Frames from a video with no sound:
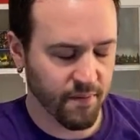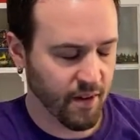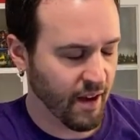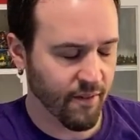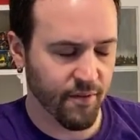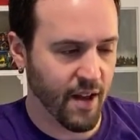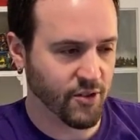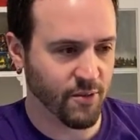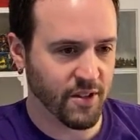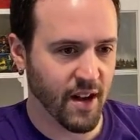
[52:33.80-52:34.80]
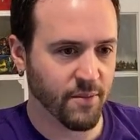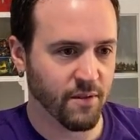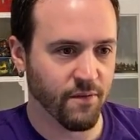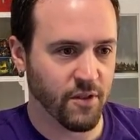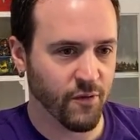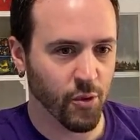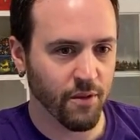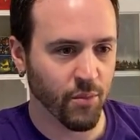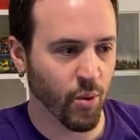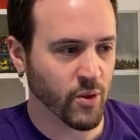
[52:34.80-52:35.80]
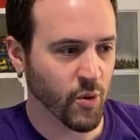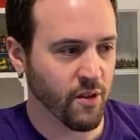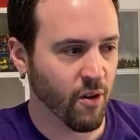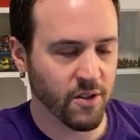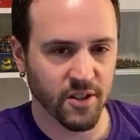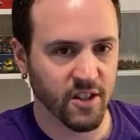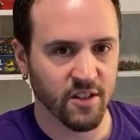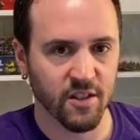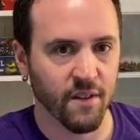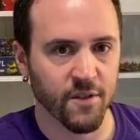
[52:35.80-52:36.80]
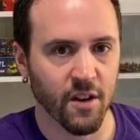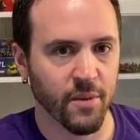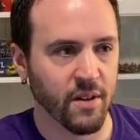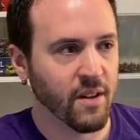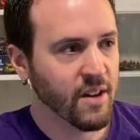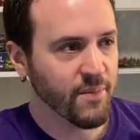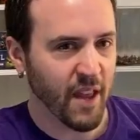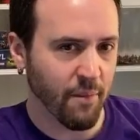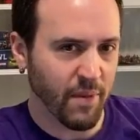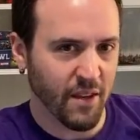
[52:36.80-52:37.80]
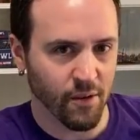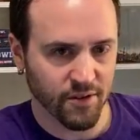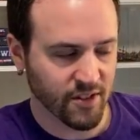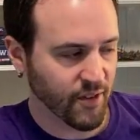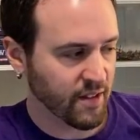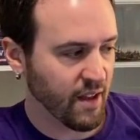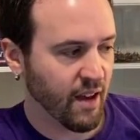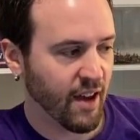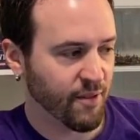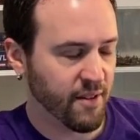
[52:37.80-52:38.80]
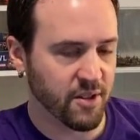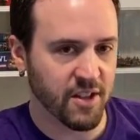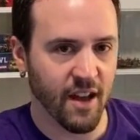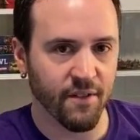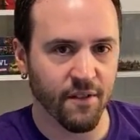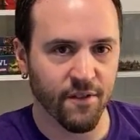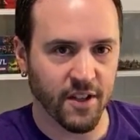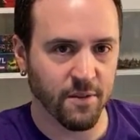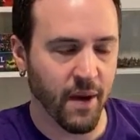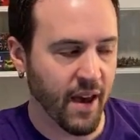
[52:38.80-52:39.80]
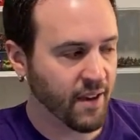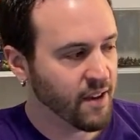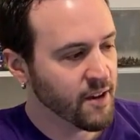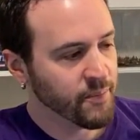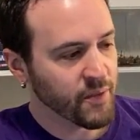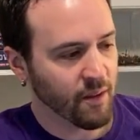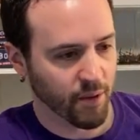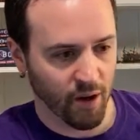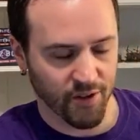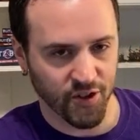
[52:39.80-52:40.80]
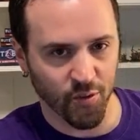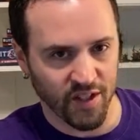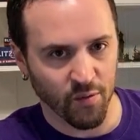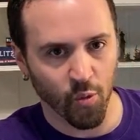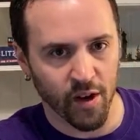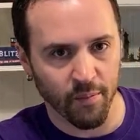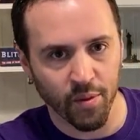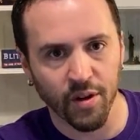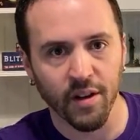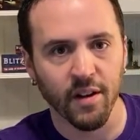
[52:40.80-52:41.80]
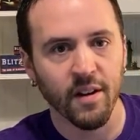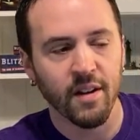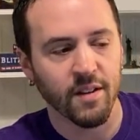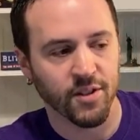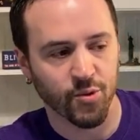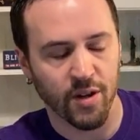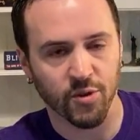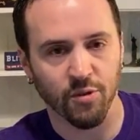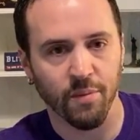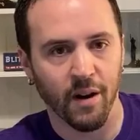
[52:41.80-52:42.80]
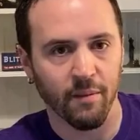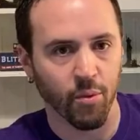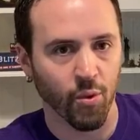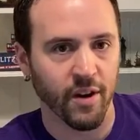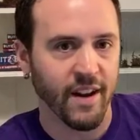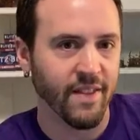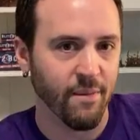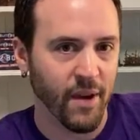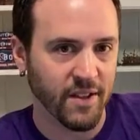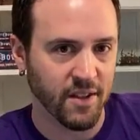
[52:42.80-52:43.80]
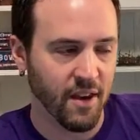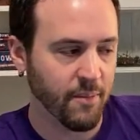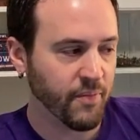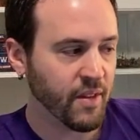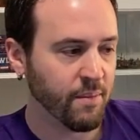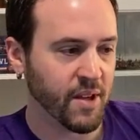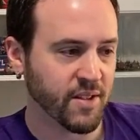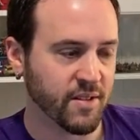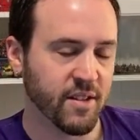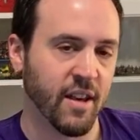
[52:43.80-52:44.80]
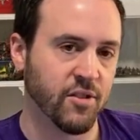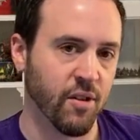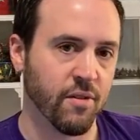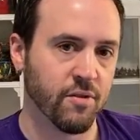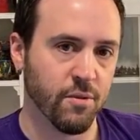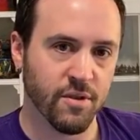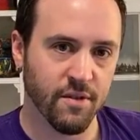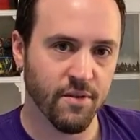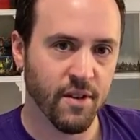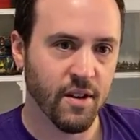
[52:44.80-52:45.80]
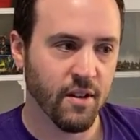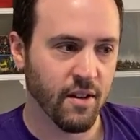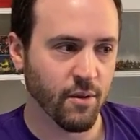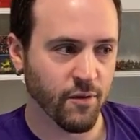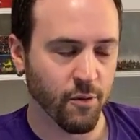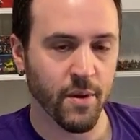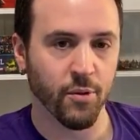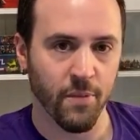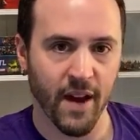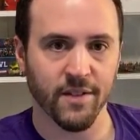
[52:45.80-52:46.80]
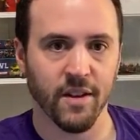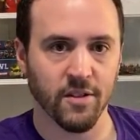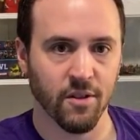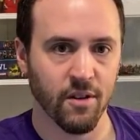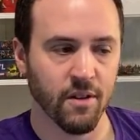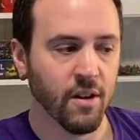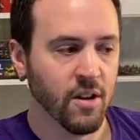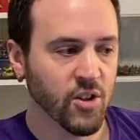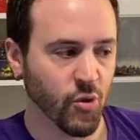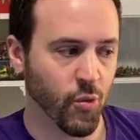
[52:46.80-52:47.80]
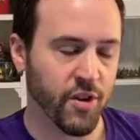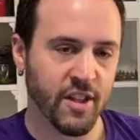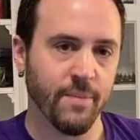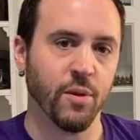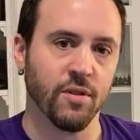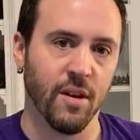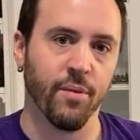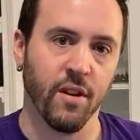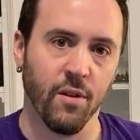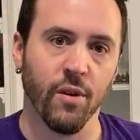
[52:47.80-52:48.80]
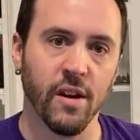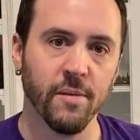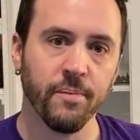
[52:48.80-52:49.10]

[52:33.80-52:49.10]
I've had so many times on these folding boards where the art just gets scuffed up and peels and stuff like that. I'd rather just have a fixed back. But also, we didn't want to put the stretch goal bot board in the base game because it's a Kickstarter exclusive. It was for people who backed the Kickstarter, so we wanted to keep those separate anyway.